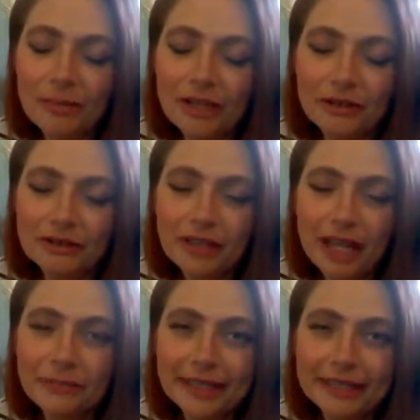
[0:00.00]
about your own
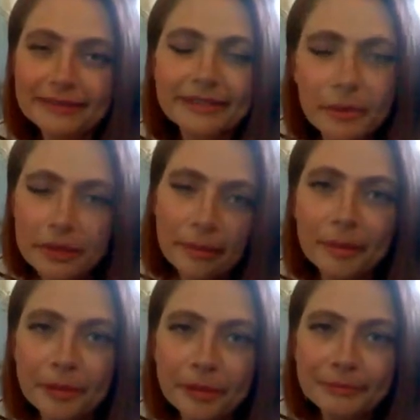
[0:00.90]
life, but deal with it,
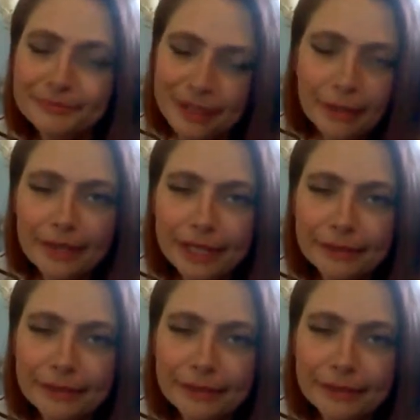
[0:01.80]
people. Deal with it.